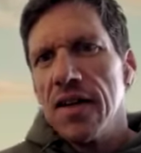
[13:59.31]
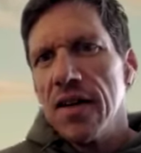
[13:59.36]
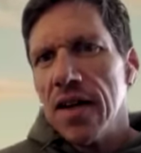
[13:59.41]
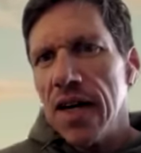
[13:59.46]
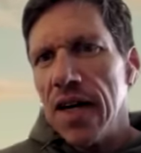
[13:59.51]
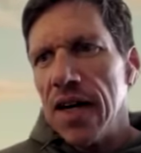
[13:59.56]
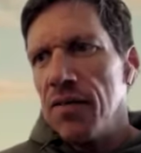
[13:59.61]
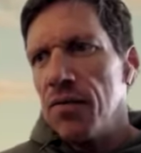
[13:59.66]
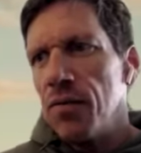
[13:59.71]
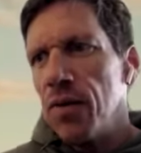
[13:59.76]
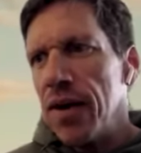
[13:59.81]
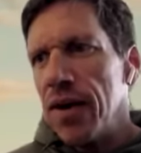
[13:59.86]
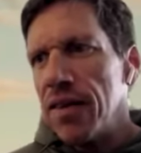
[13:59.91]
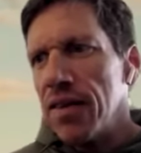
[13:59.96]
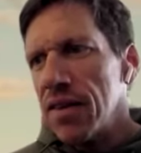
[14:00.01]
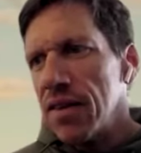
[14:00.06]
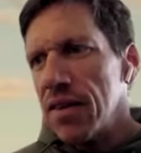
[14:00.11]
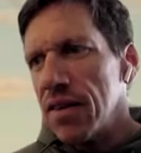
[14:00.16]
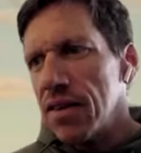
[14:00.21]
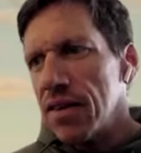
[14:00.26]
and what
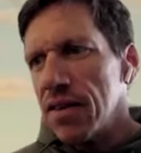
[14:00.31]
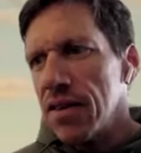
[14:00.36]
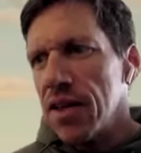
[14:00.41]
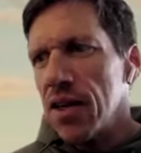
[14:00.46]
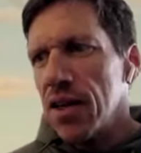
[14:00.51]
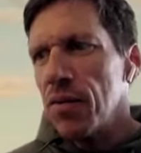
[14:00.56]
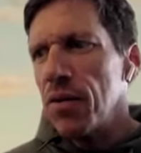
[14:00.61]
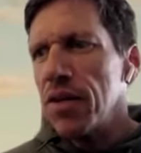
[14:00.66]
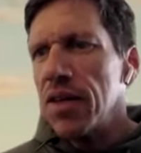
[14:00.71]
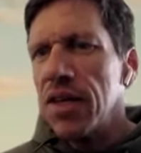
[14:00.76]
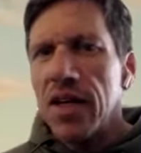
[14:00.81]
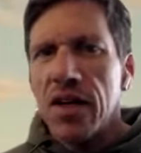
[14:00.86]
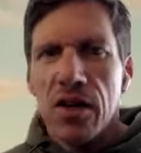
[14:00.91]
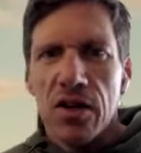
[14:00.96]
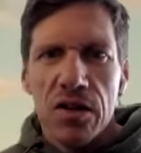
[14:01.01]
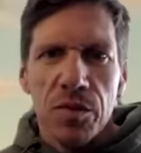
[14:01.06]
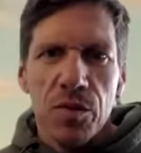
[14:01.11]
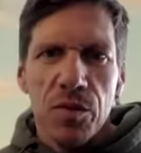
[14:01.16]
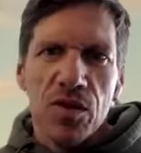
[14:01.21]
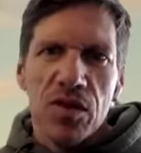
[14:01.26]
they
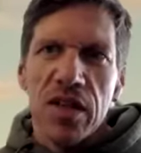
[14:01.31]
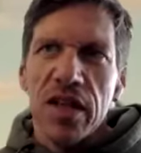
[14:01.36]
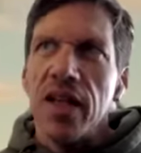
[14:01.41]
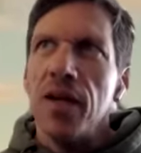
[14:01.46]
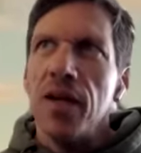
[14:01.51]
contribute. Think